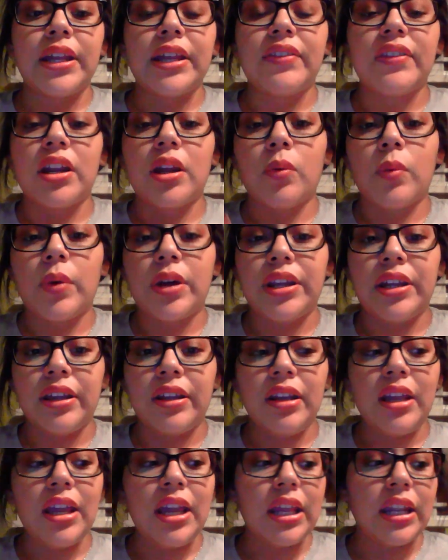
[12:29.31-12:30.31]
and then I went
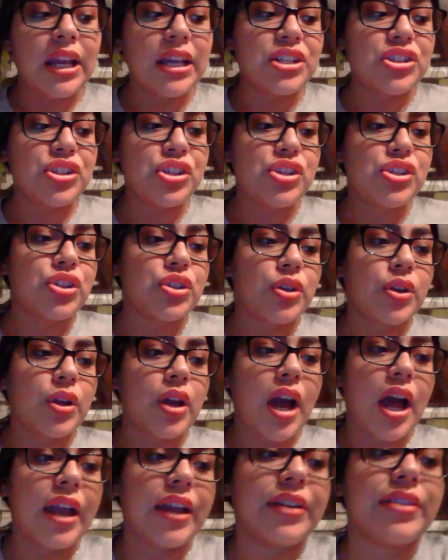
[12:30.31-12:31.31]
in and I just
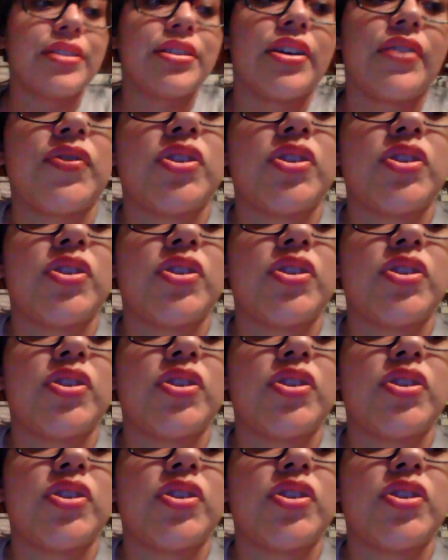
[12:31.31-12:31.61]
kind of